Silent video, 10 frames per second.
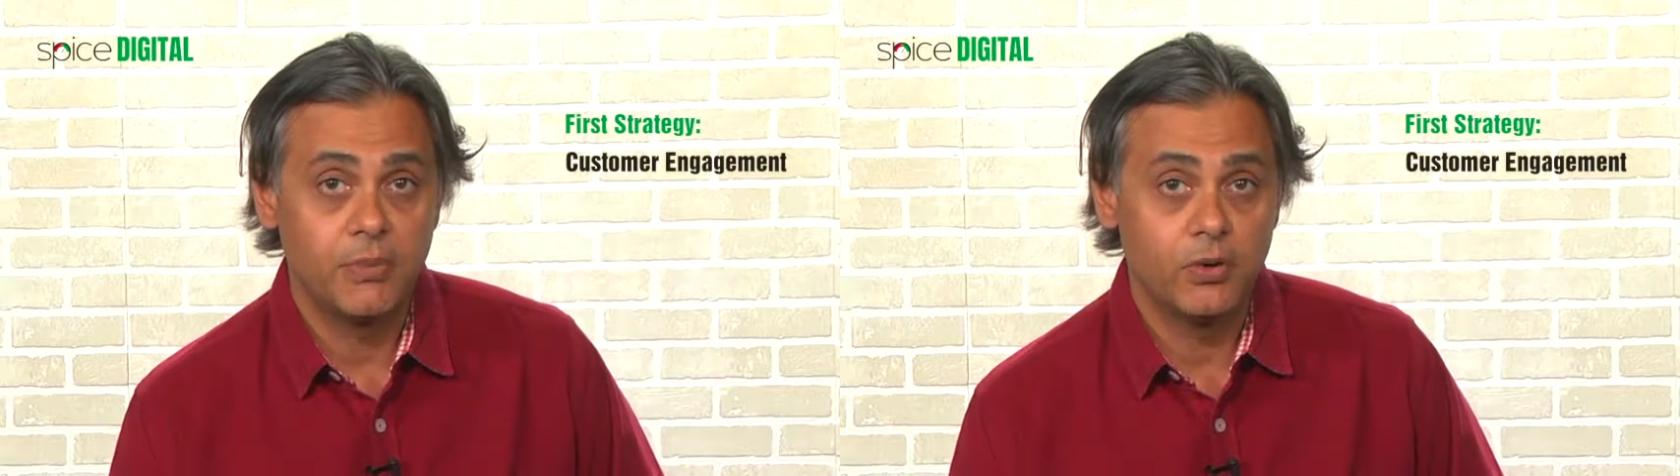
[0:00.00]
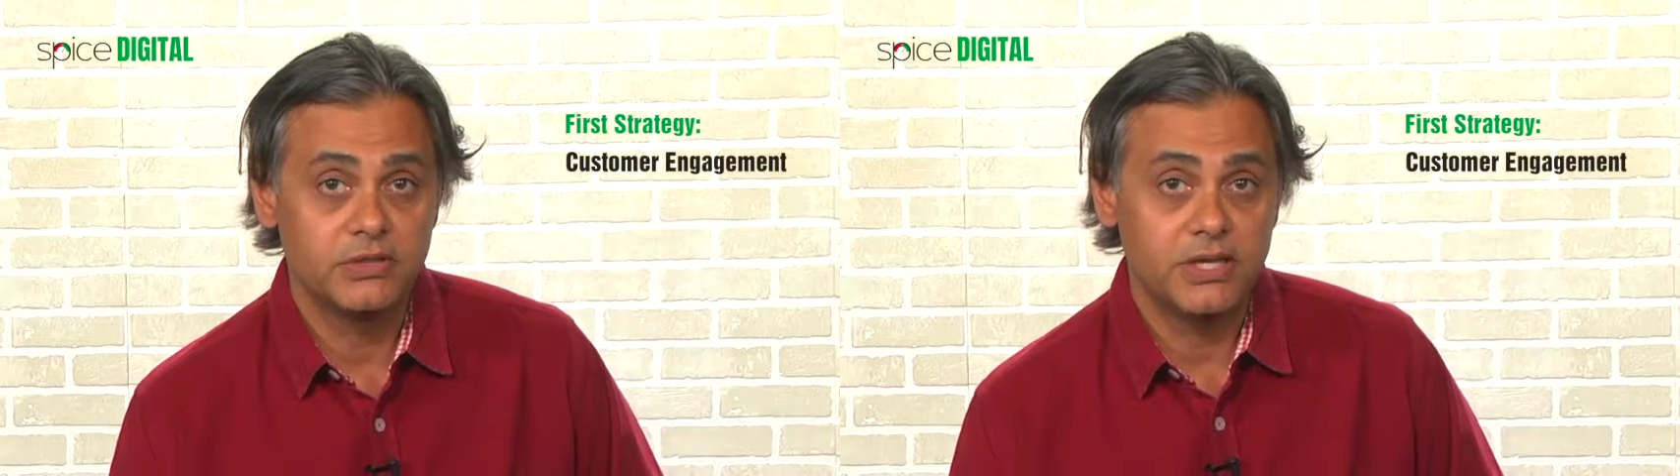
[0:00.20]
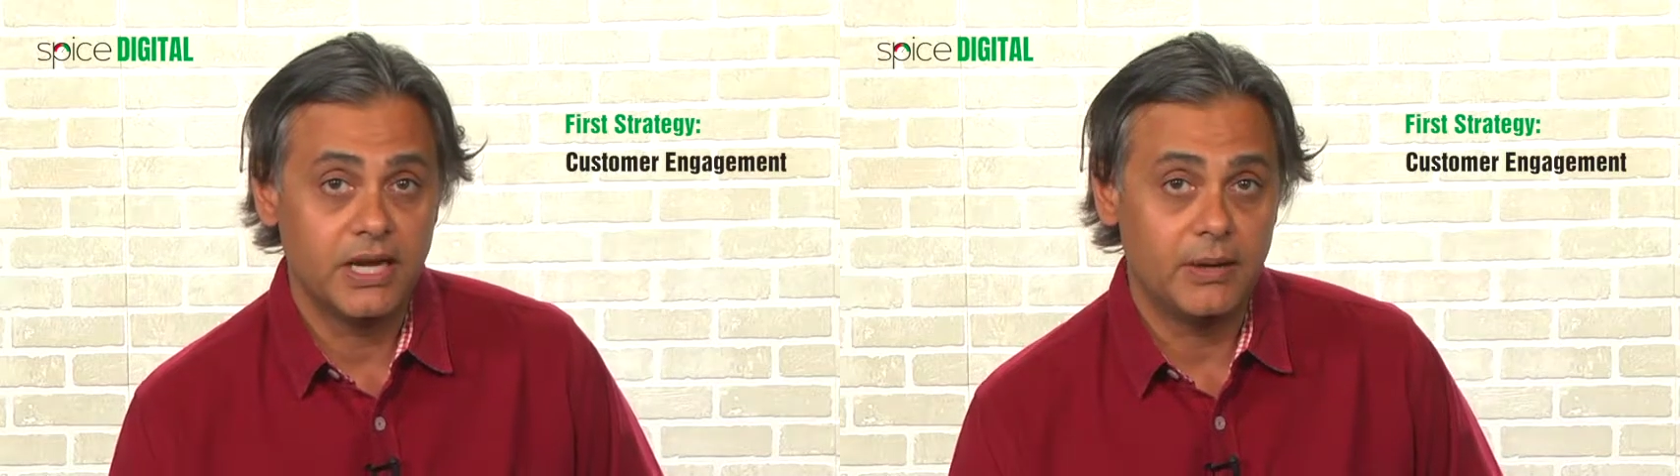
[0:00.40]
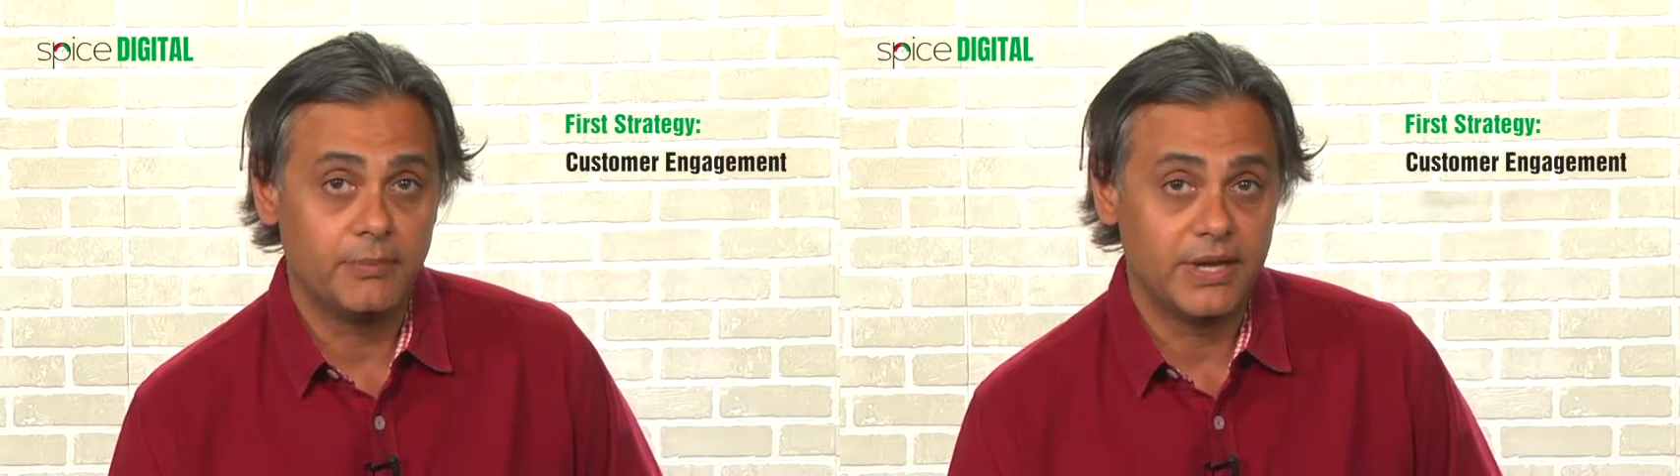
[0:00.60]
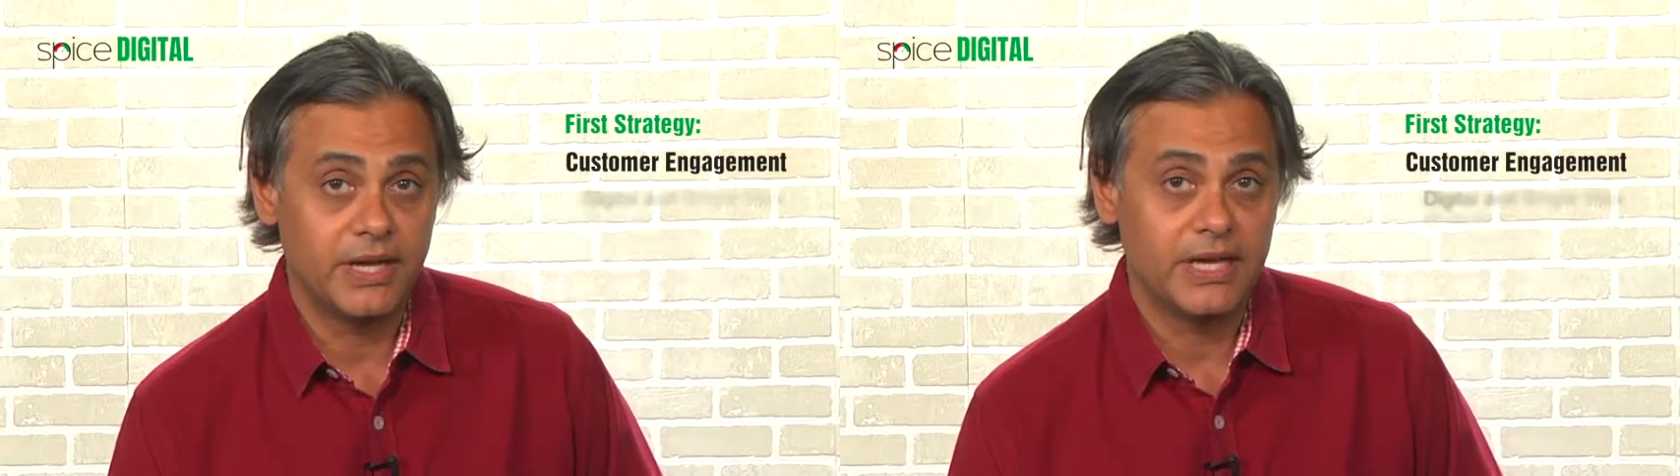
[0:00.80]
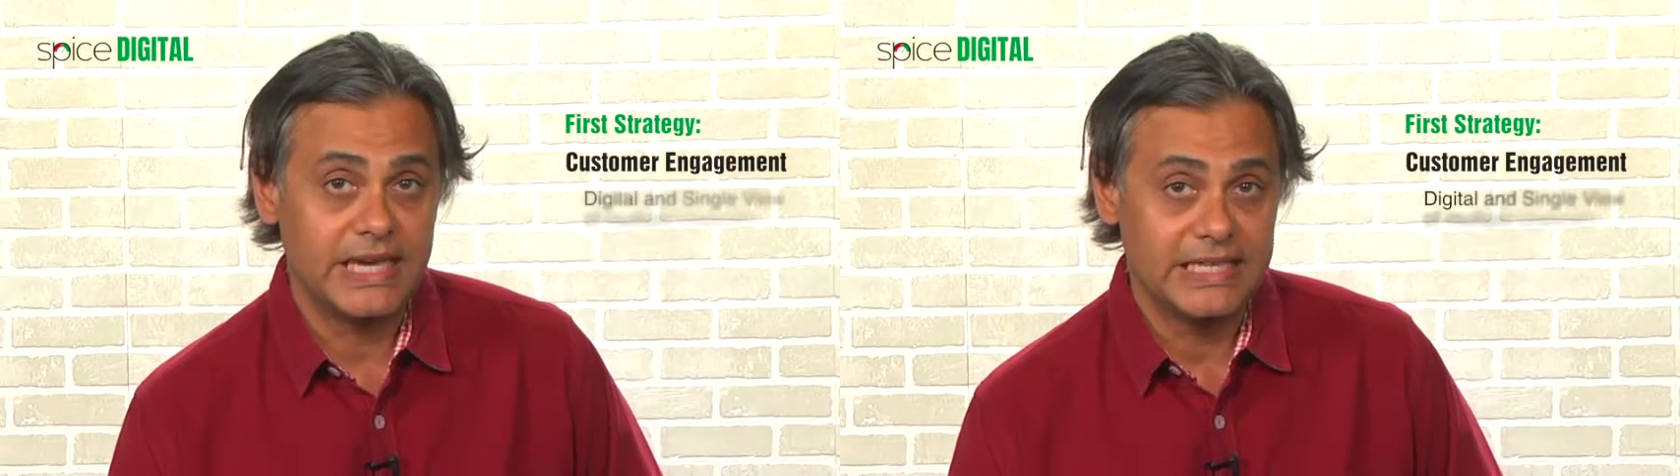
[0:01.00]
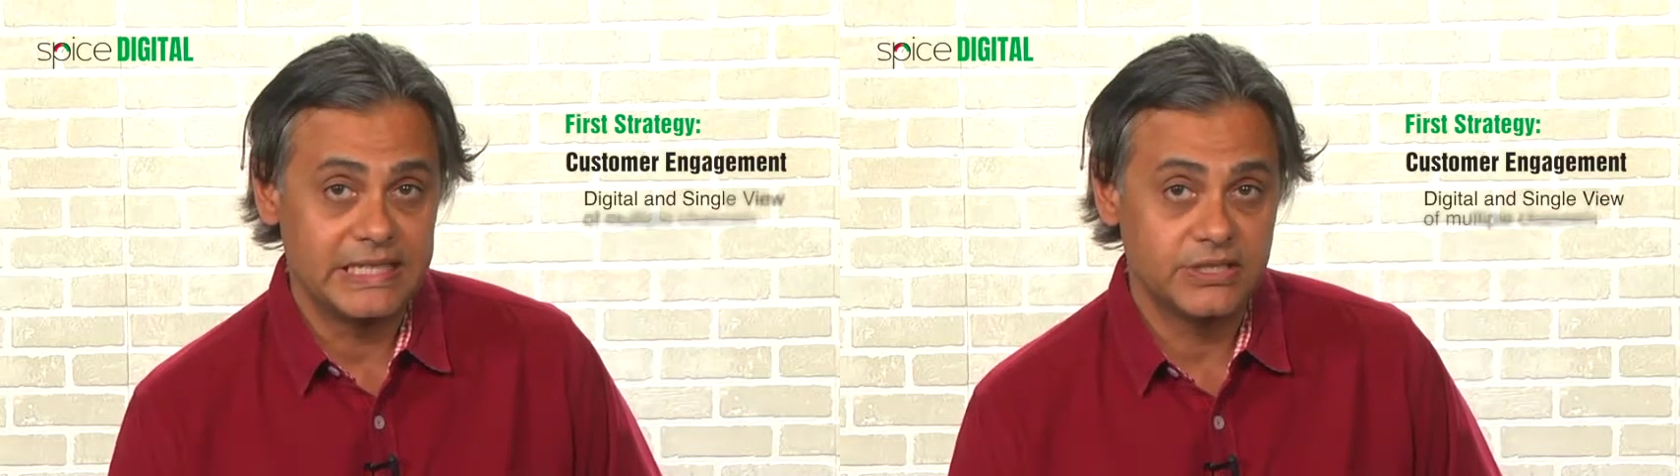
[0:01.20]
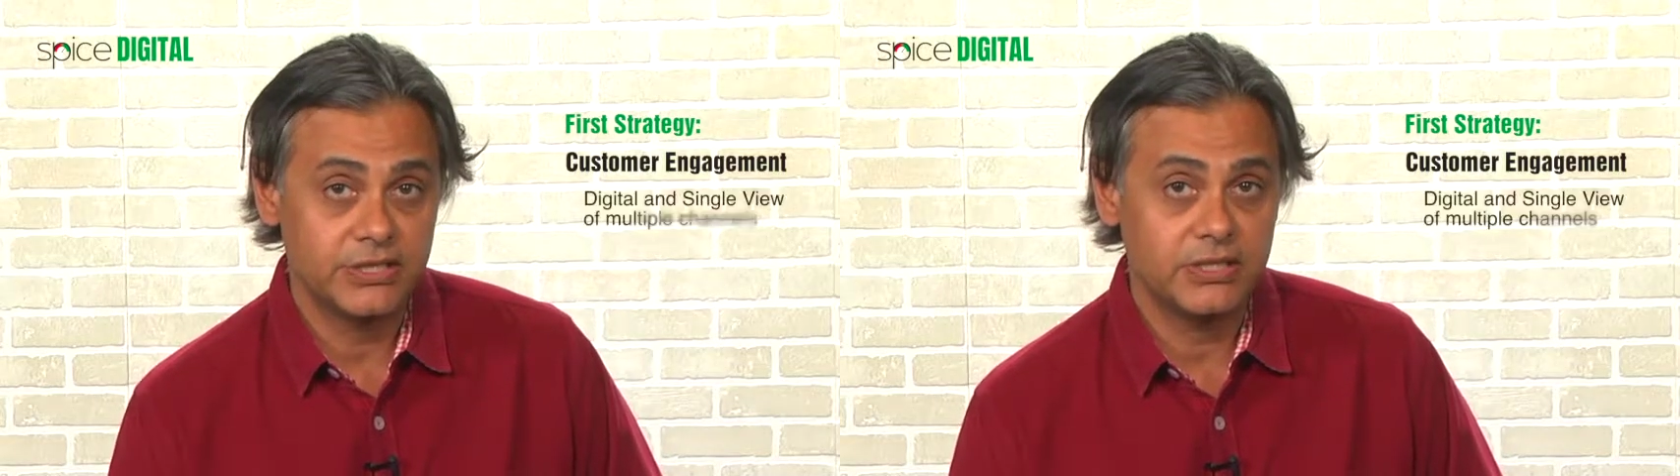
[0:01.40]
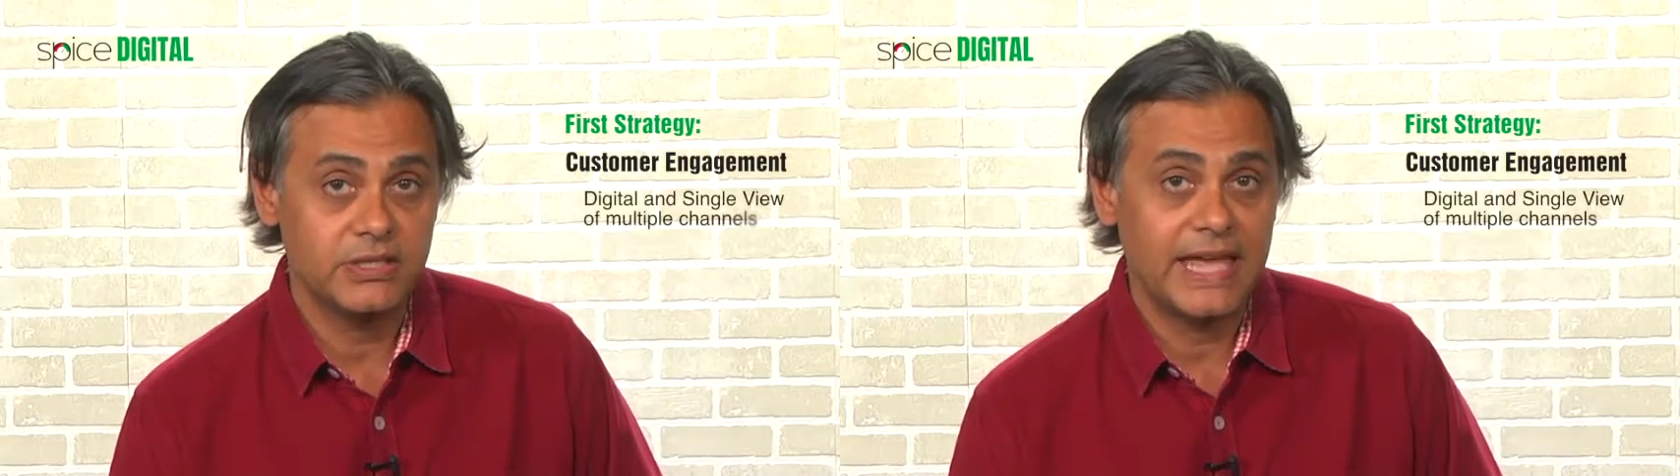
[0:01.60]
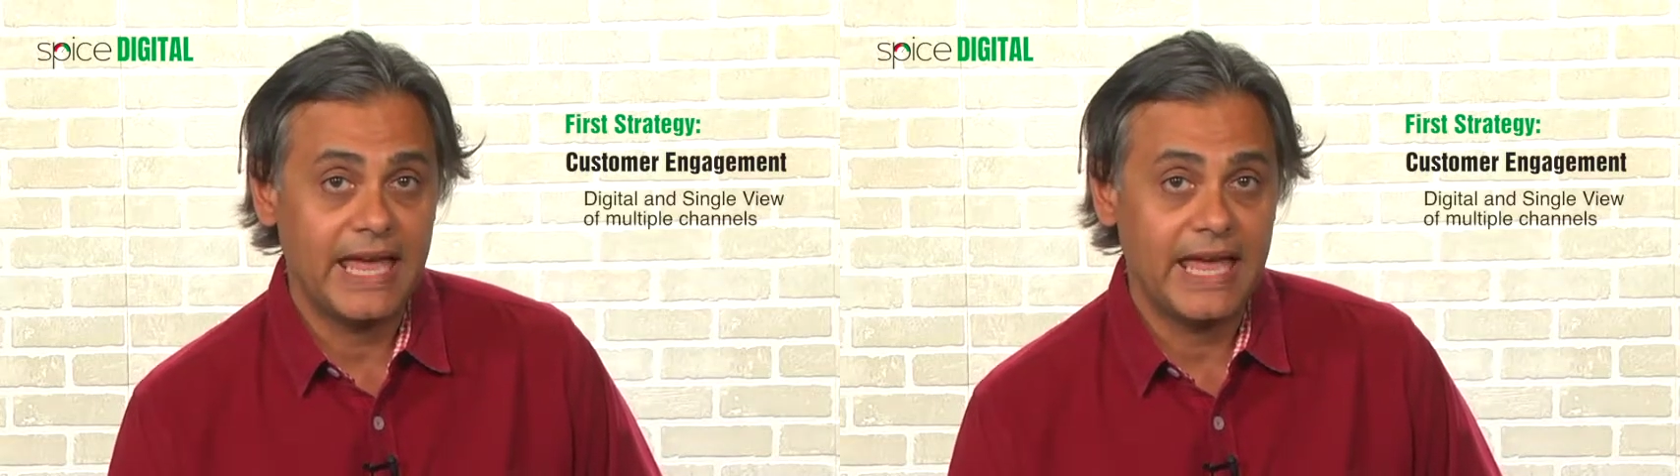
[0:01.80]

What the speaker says: both bringing a digital